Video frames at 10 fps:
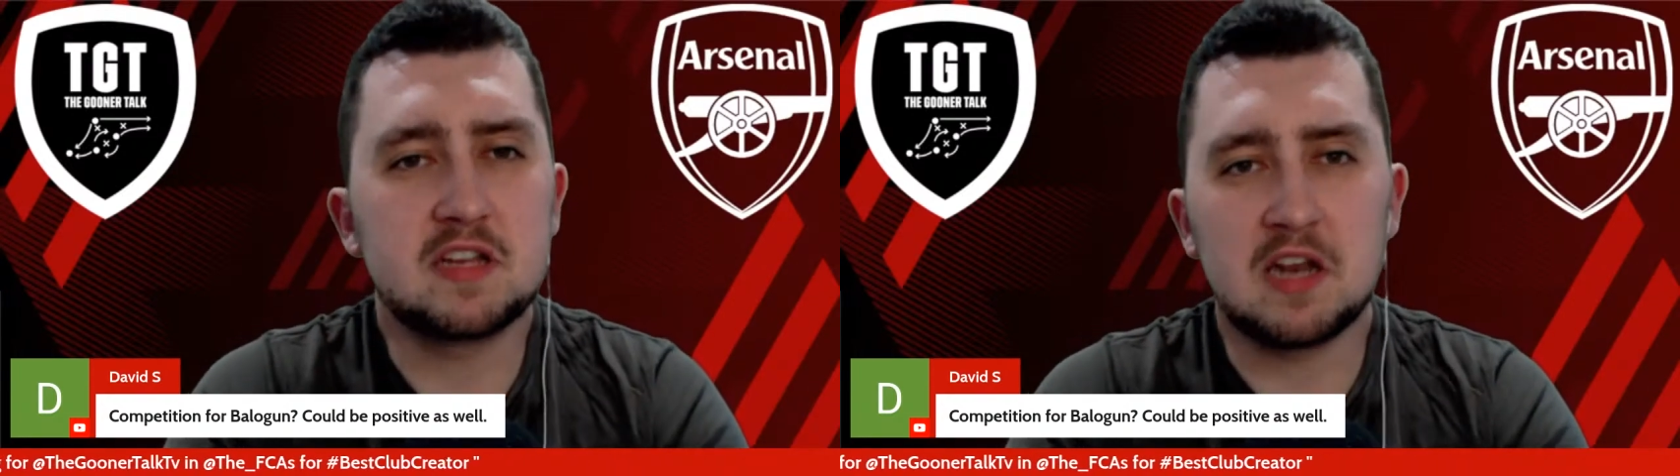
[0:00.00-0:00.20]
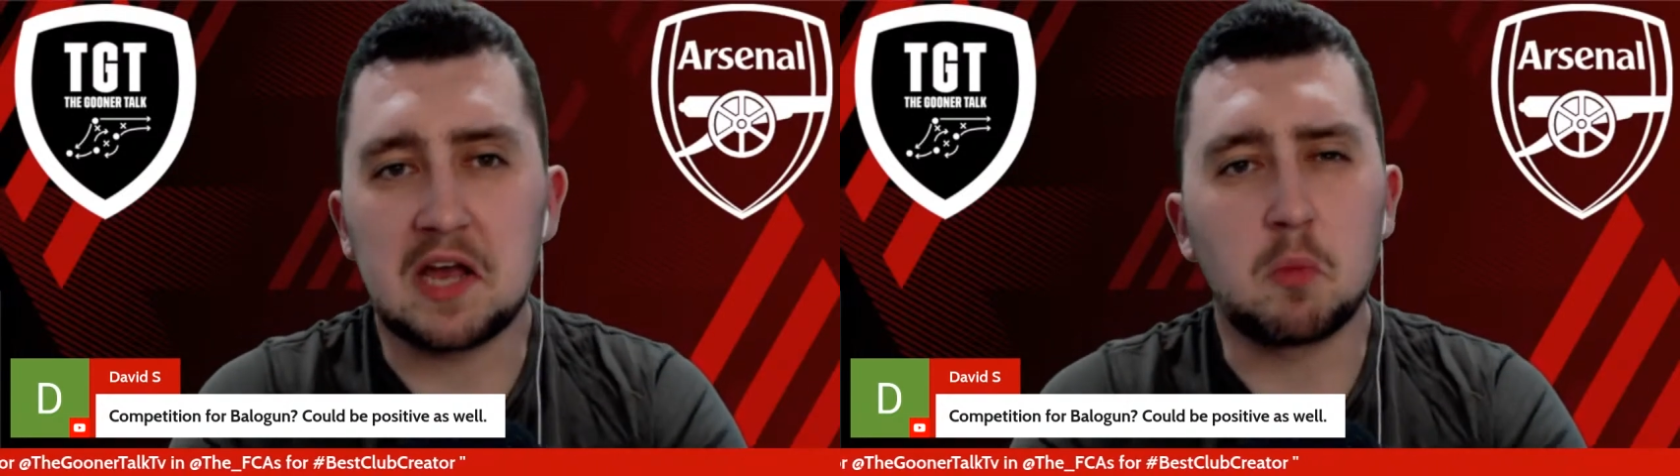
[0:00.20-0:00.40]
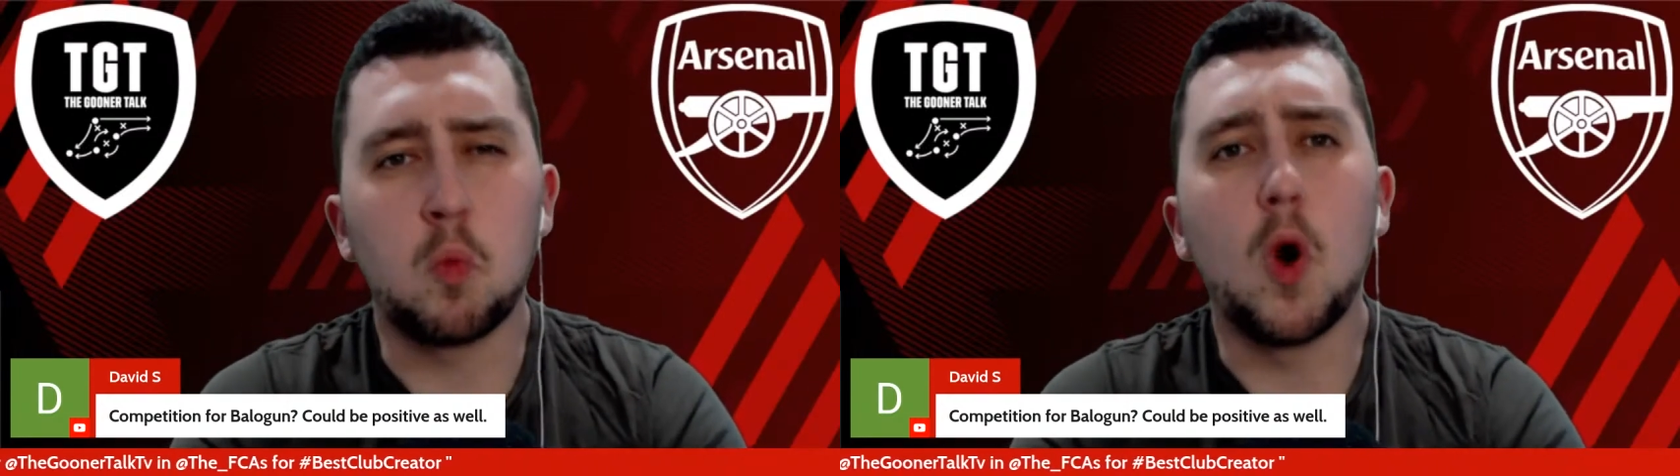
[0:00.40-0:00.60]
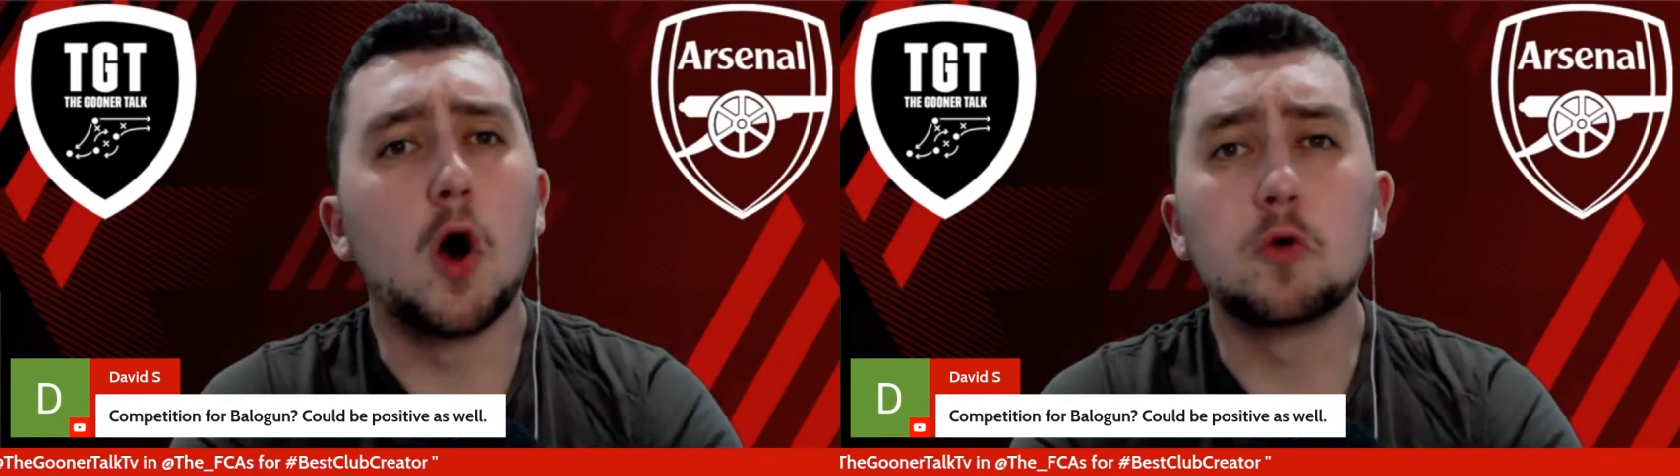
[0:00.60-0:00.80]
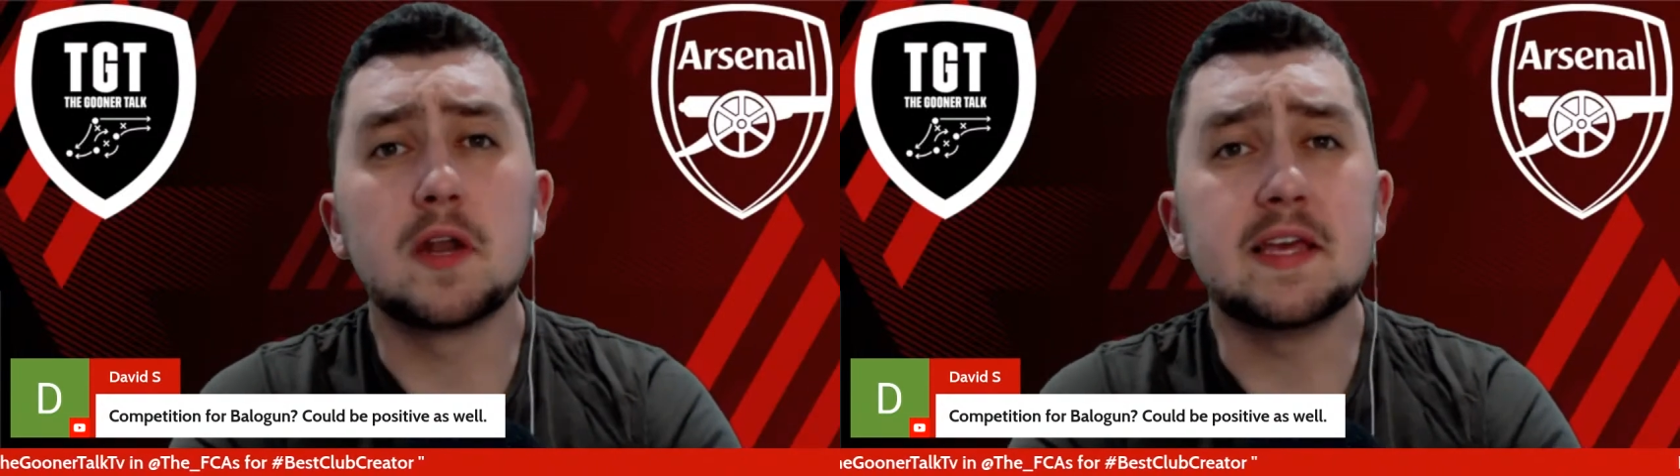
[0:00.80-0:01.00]
like
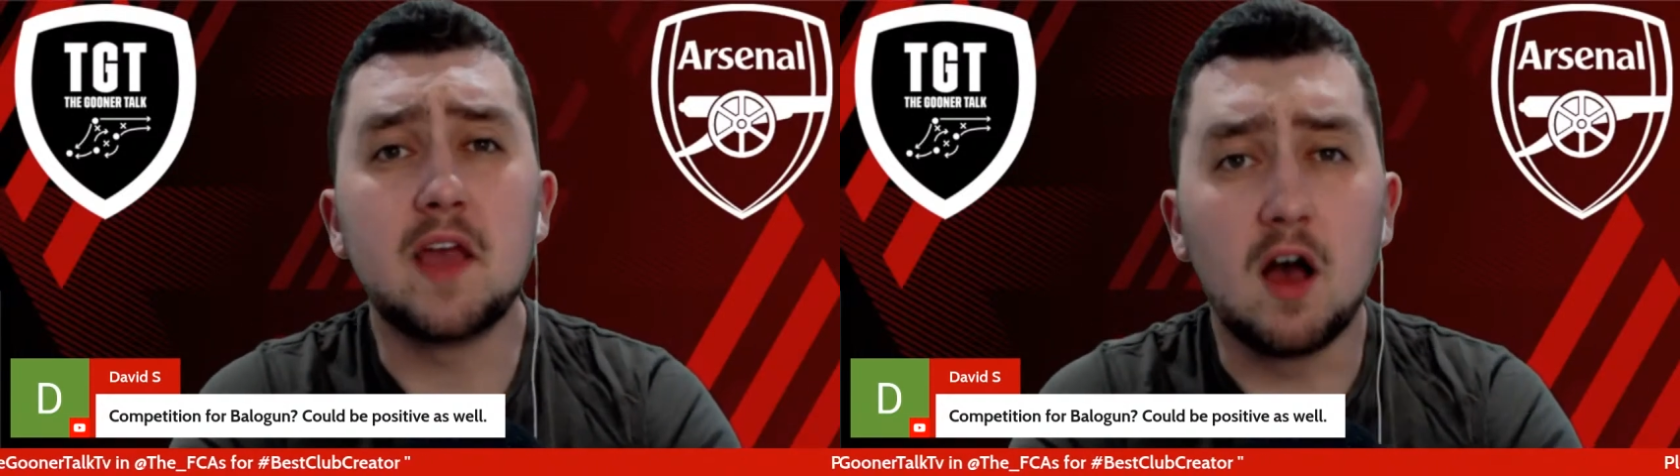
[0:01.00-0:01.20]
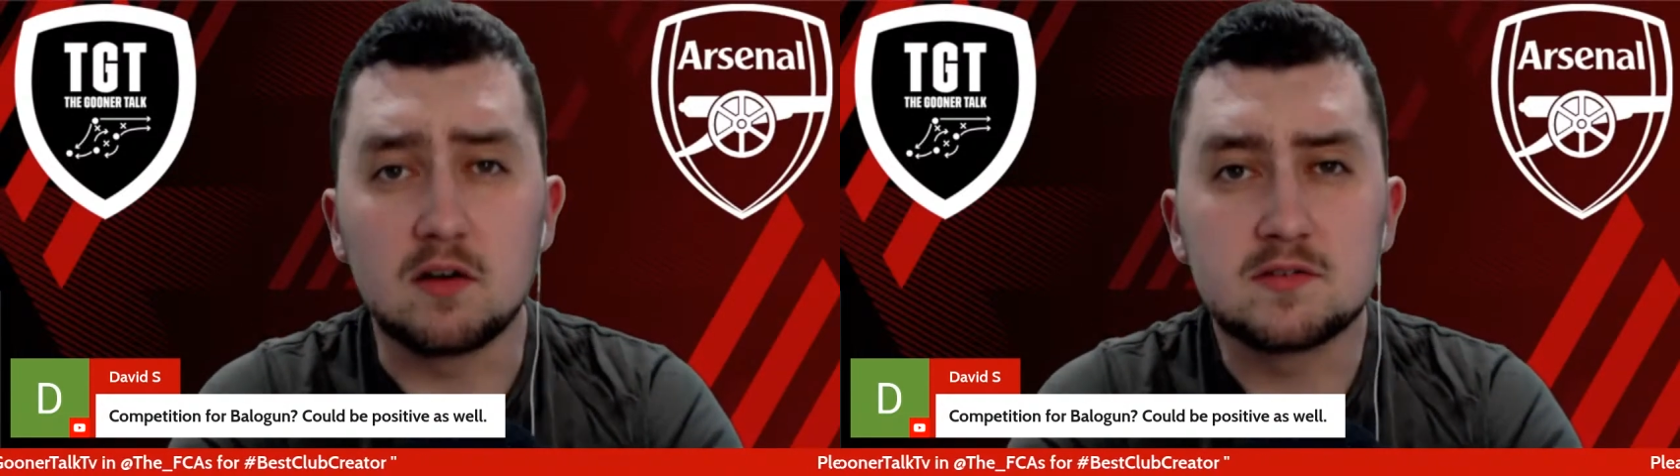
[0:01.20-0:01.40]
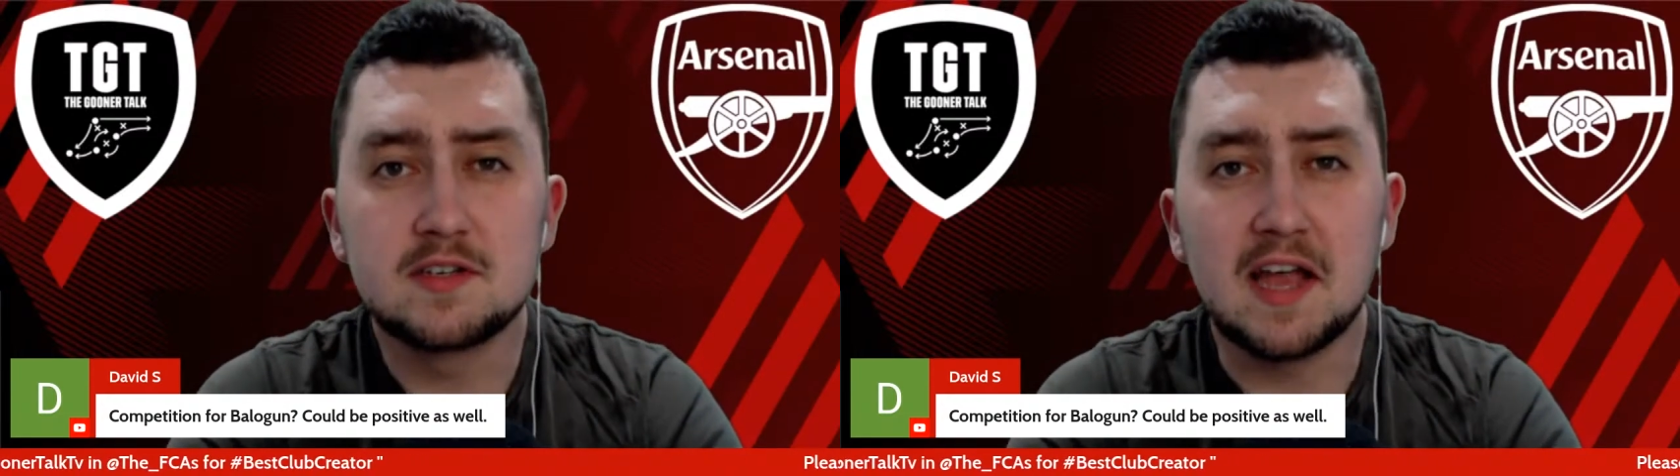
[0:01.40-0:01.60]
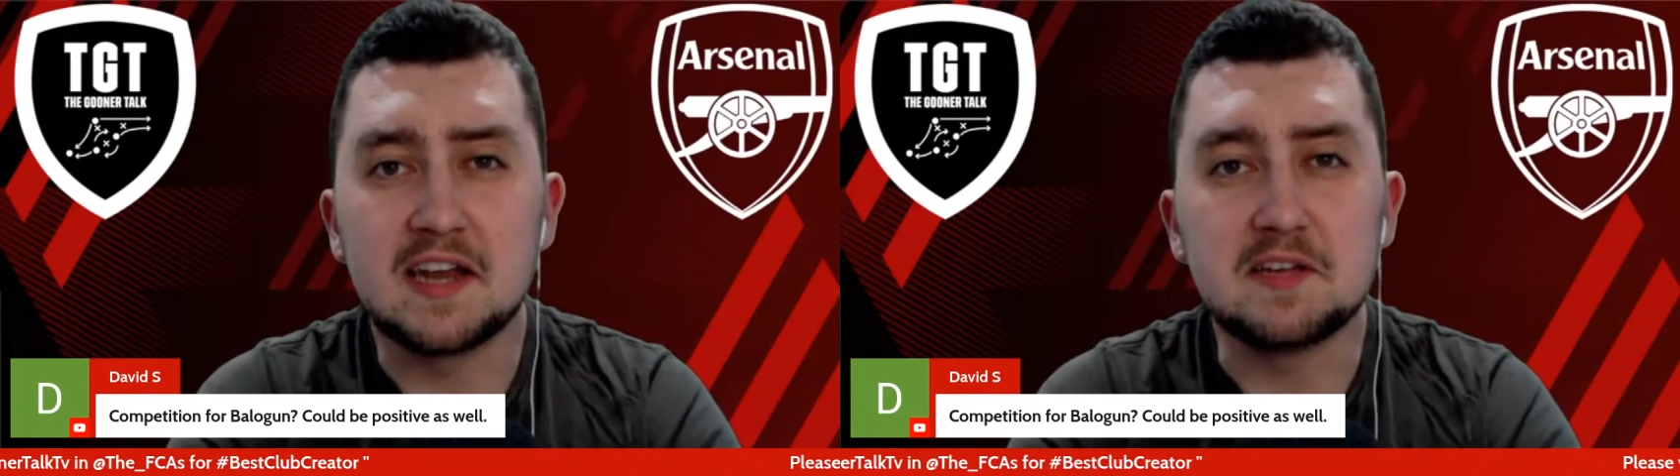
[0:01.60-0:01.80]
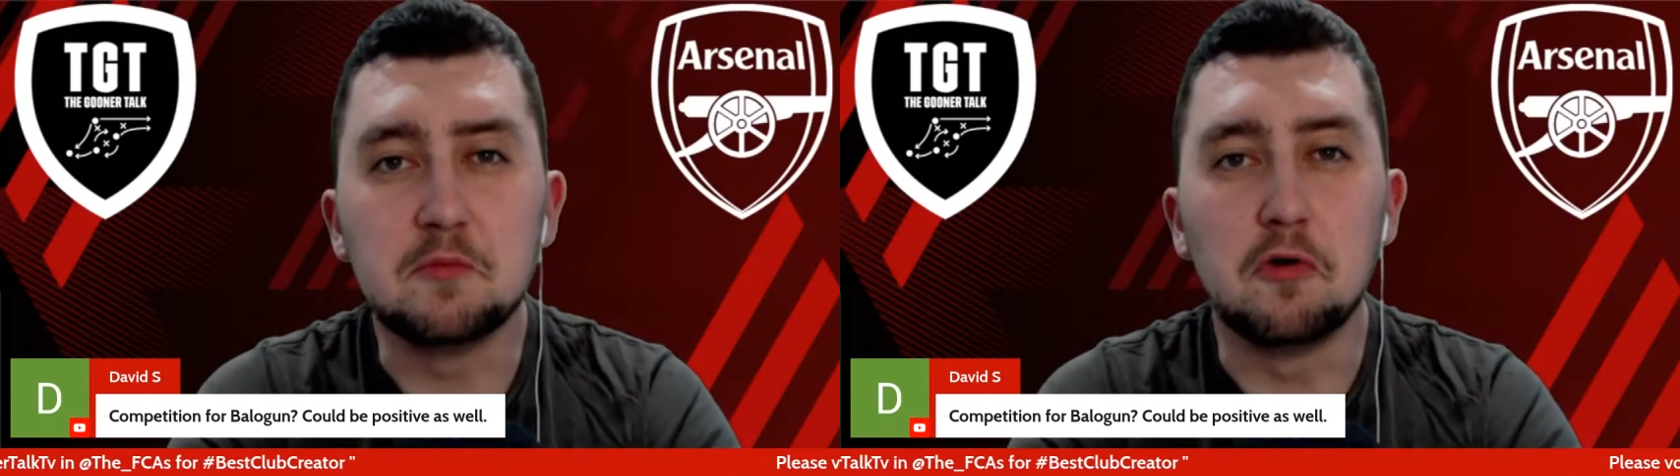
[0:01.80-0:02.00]
wildly young
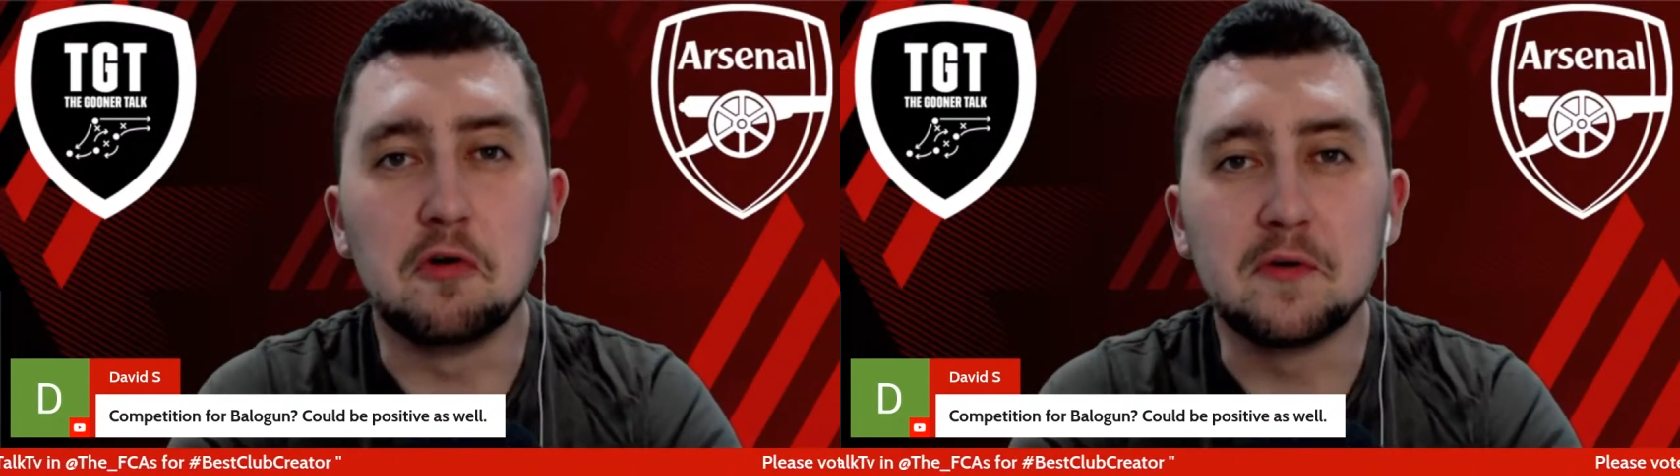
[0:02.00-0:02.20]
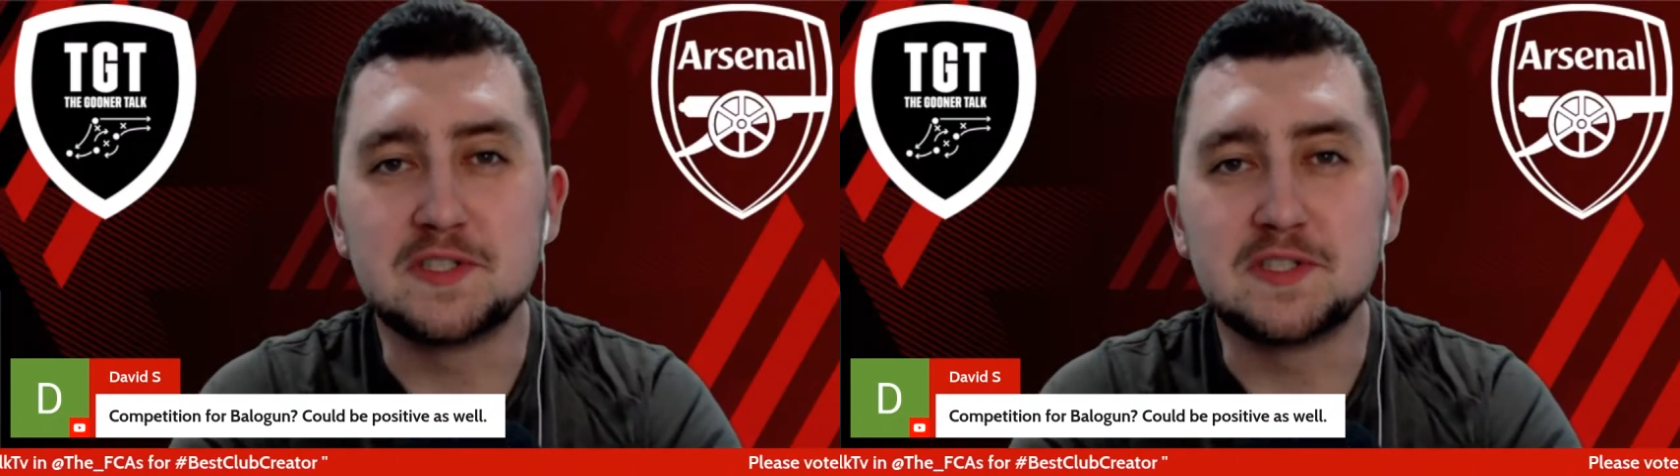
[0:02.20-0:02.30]
anymore,